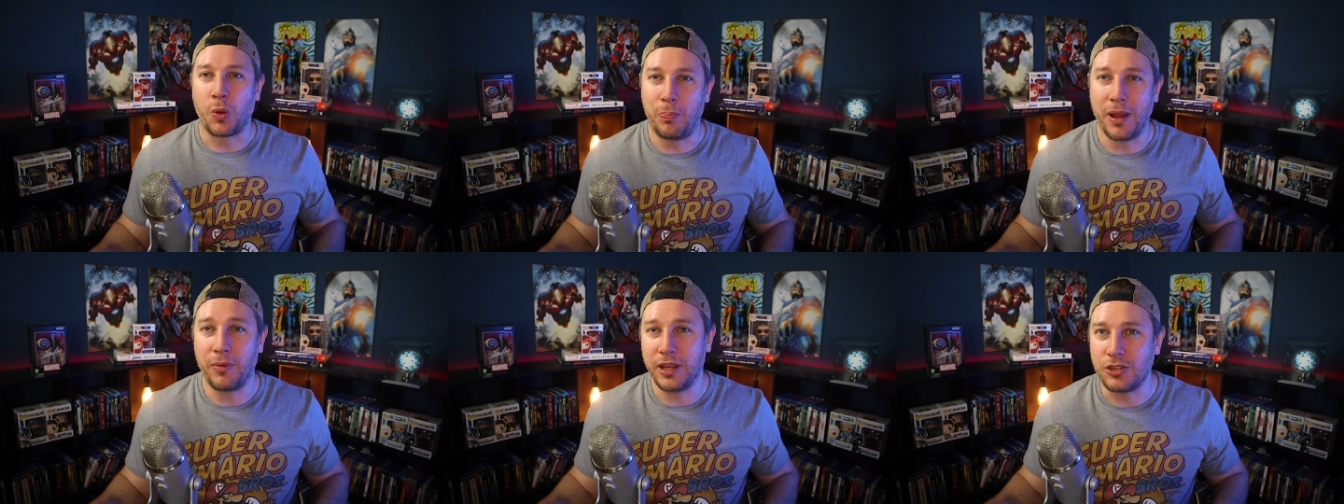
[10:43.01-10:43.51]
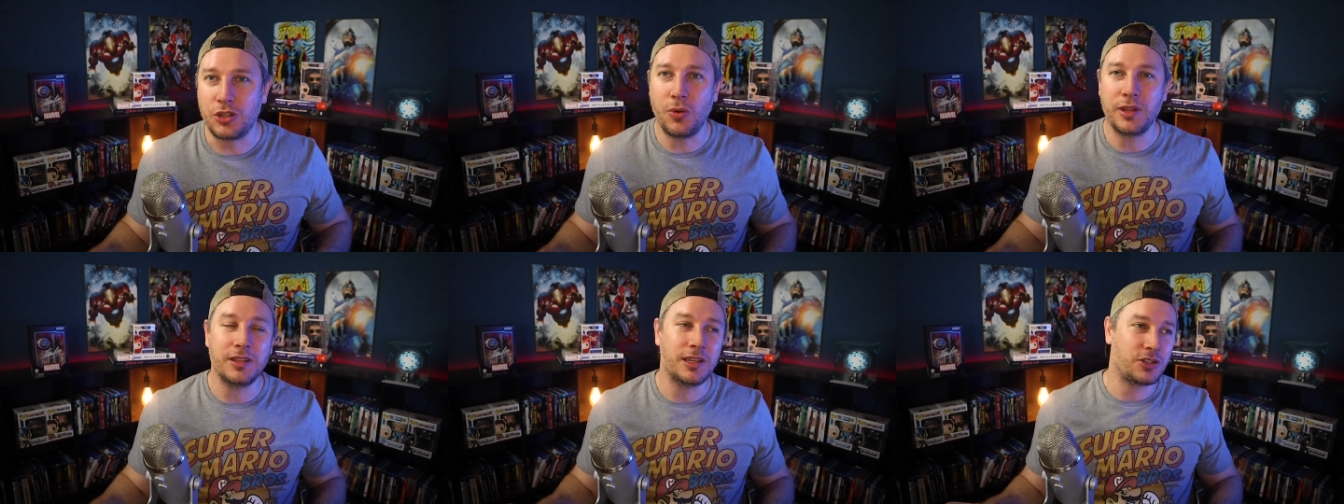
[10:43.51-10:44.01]
but in
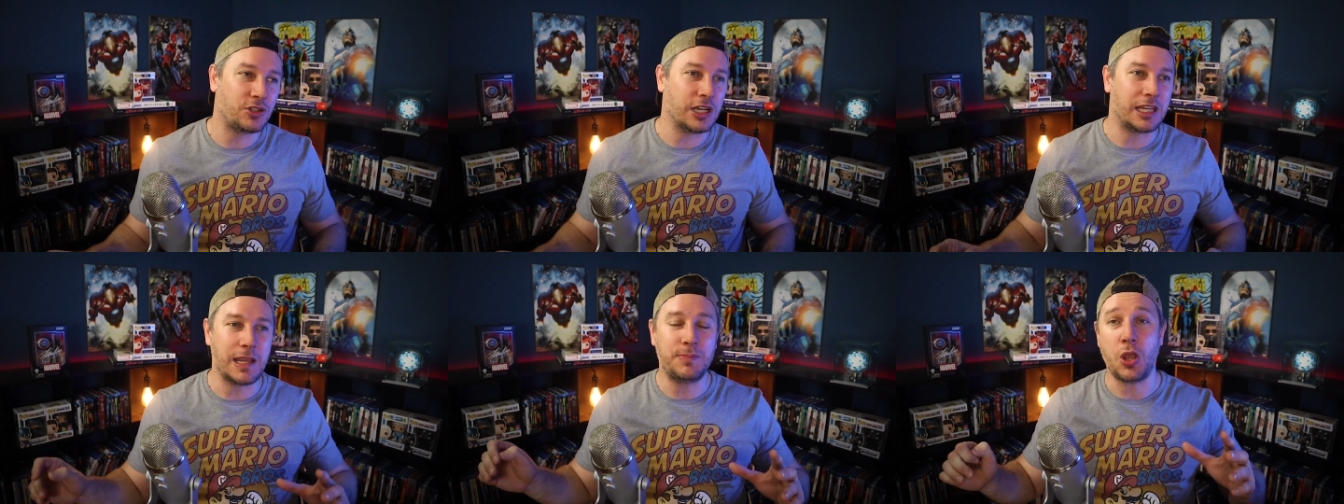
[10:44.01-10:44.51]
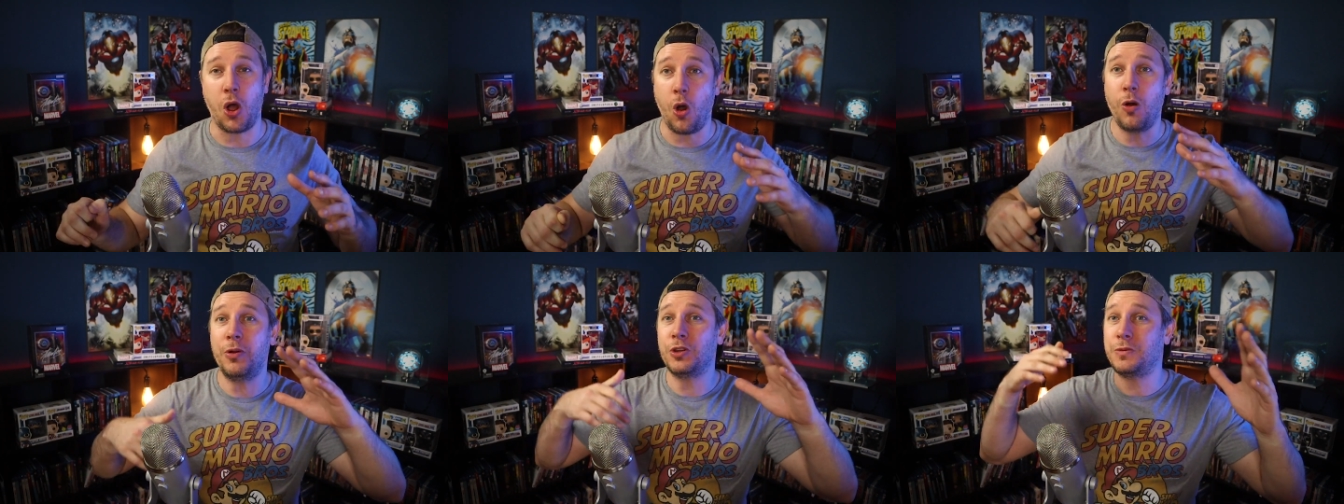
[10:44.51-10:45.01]
doing this she keeps
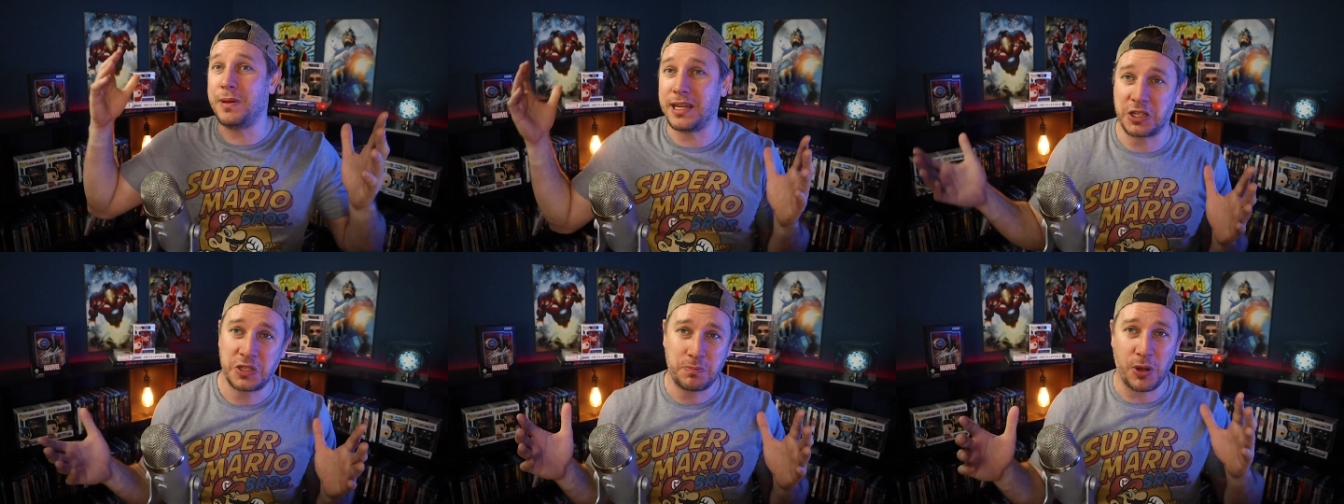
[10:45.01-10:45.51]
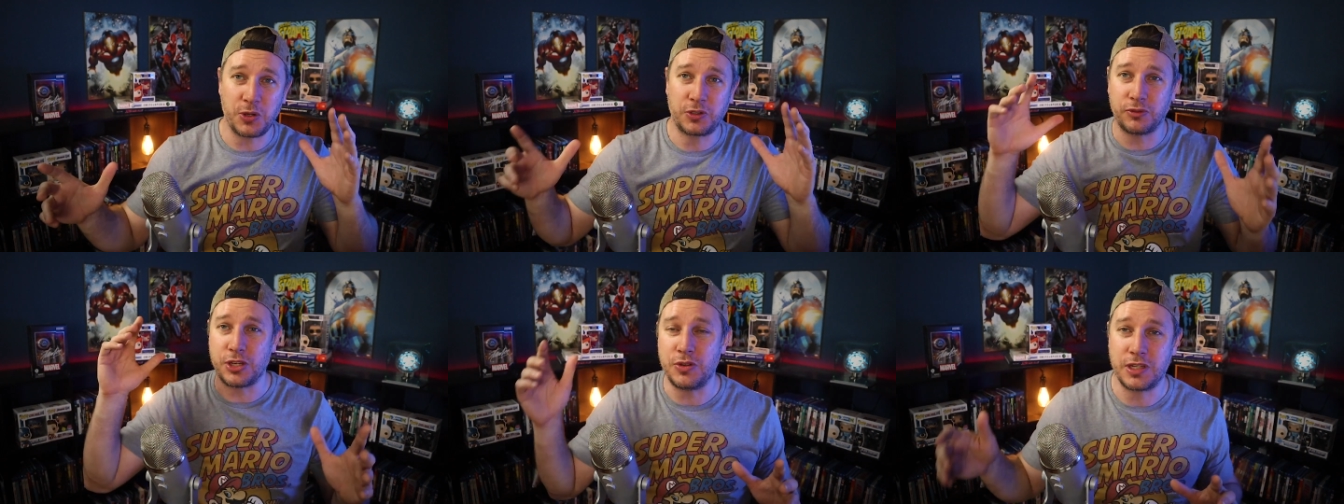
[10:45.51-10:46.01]
almost being exposed
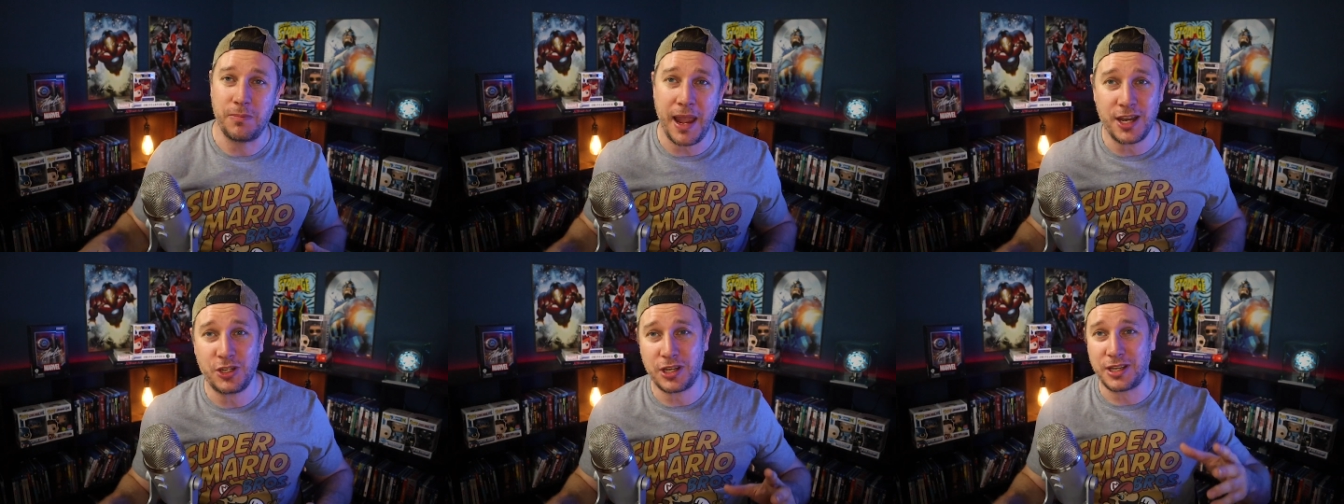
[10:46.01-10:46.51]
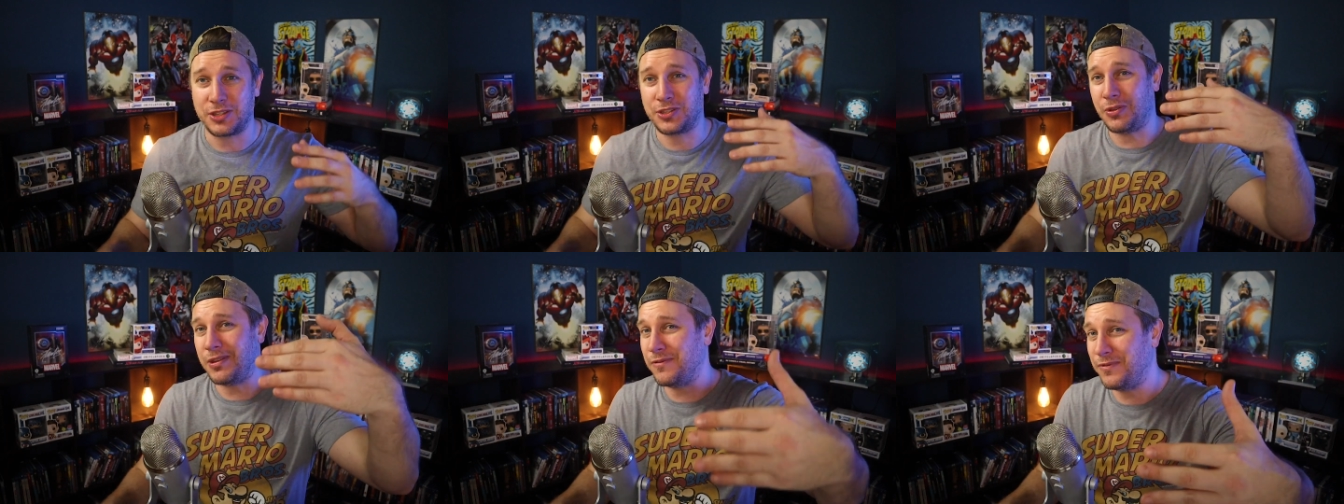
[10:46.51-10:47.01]
for using magic and
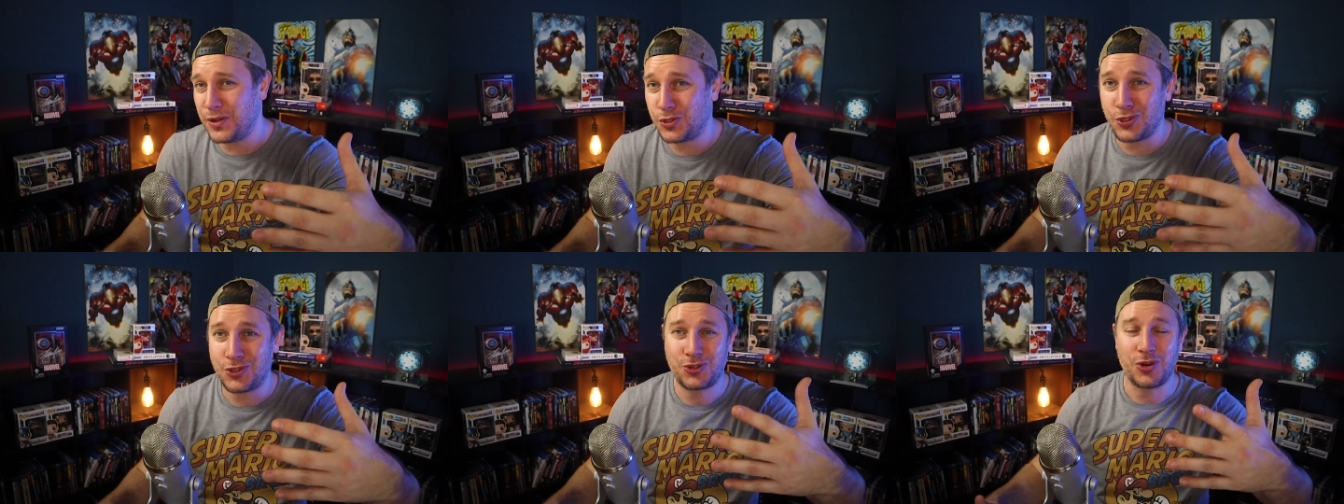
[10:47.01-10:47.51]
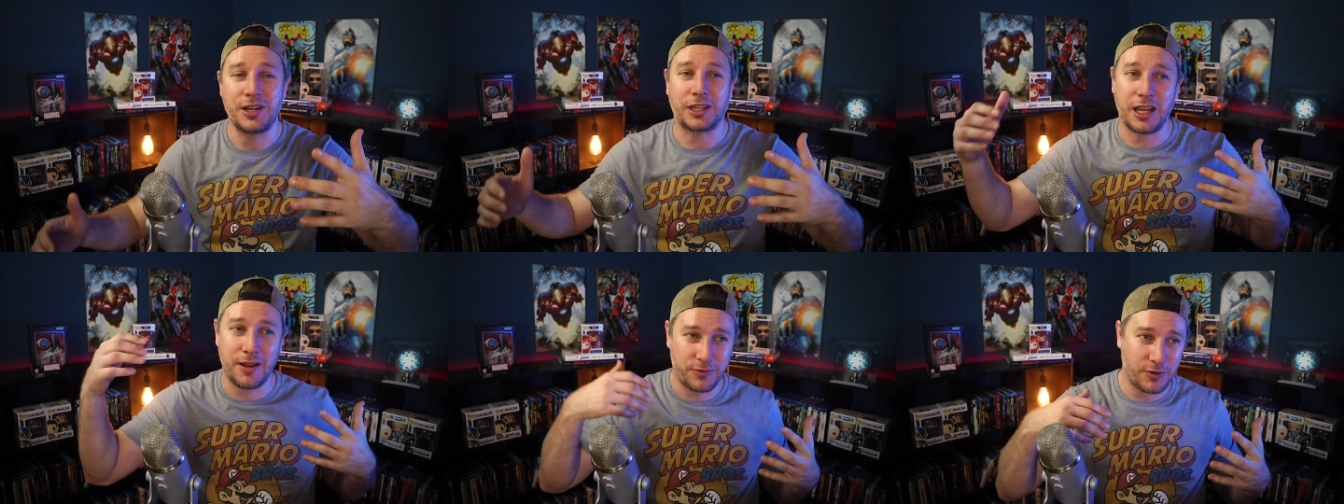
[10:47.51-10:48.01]
so then vision's trying to
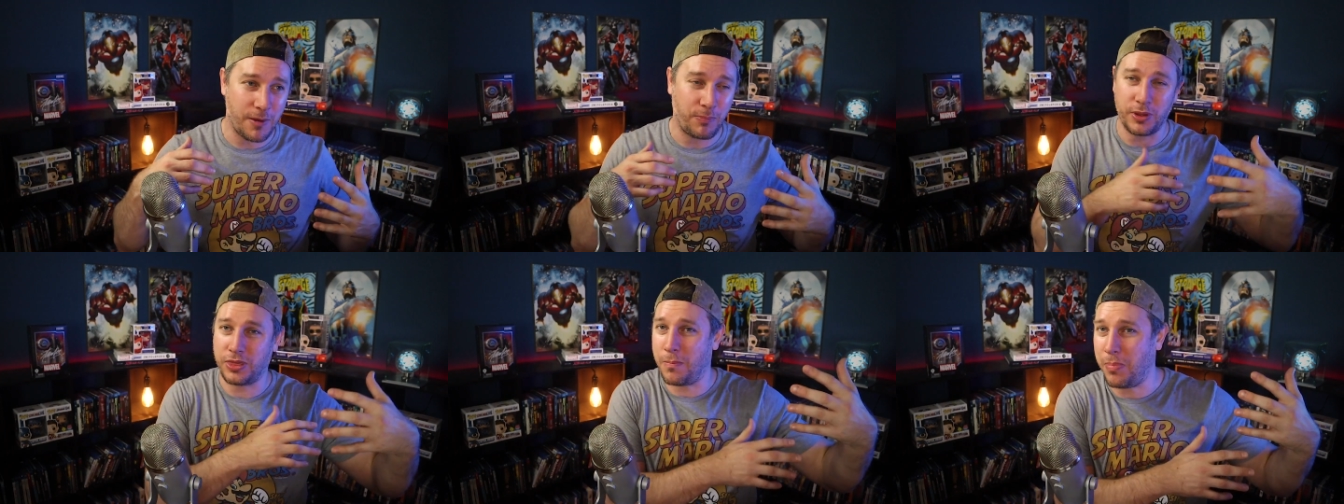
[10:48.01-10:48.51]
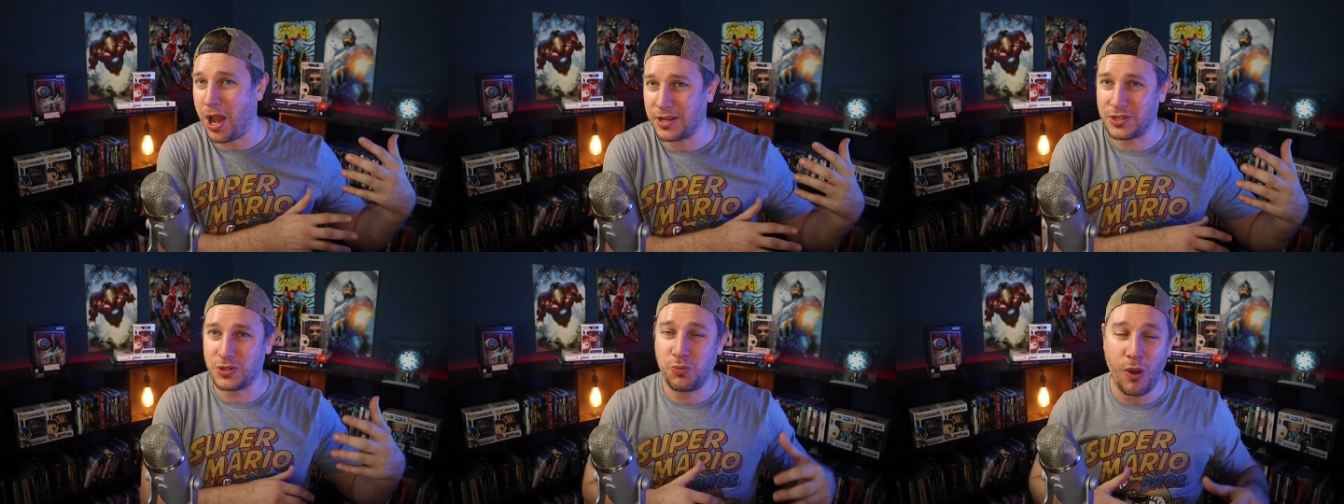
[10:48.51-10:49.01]
cover up with the
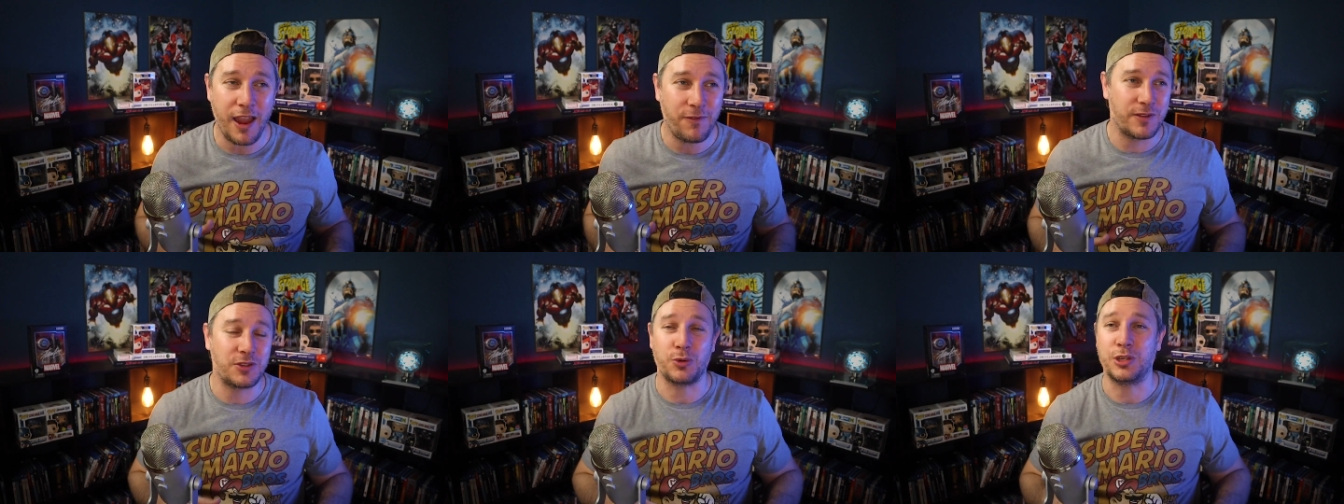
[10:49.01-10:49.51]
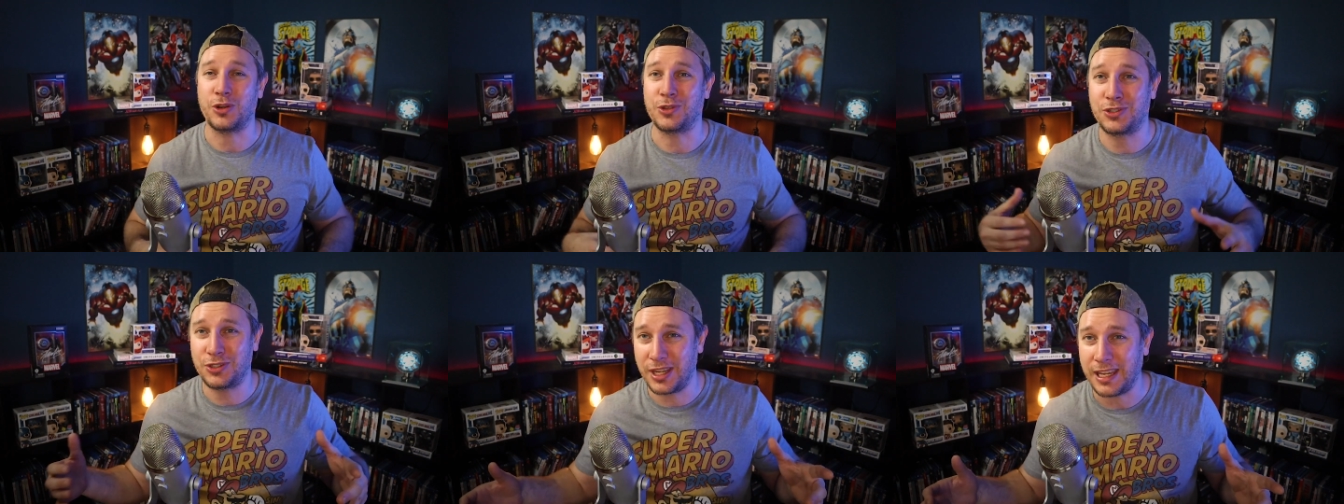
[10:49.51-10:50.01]
boss's wife and so he
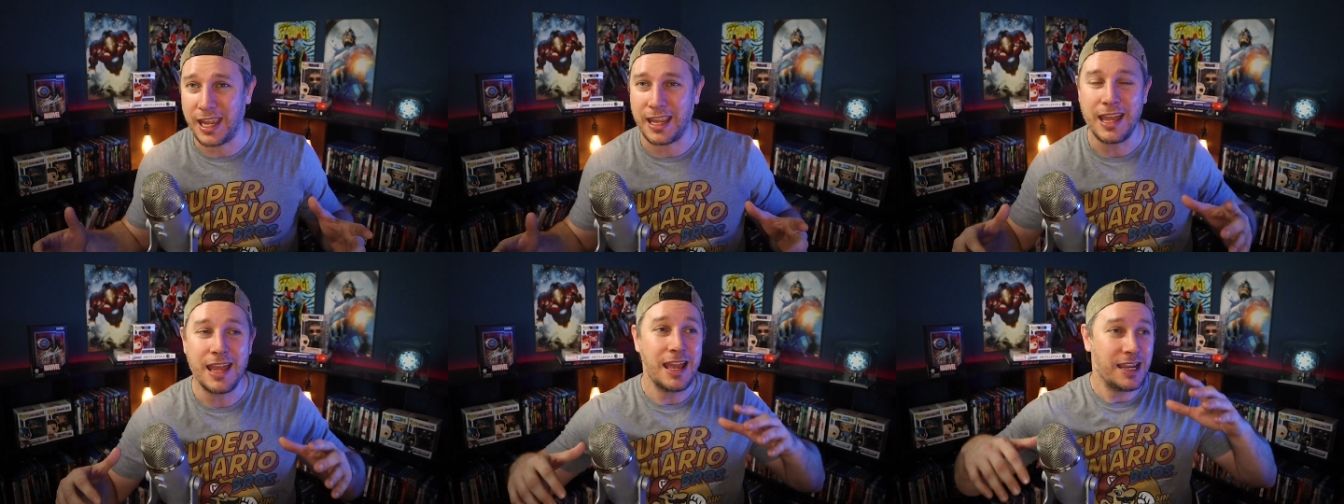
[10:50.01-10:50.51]
starts singing